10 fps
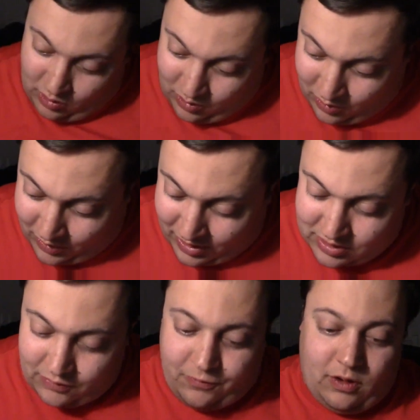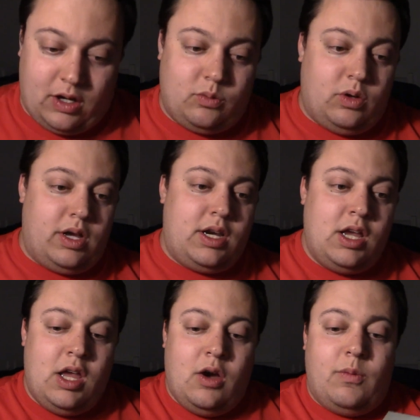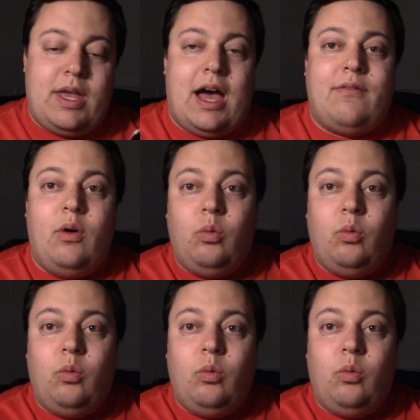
Oh, here's a fun one. We have a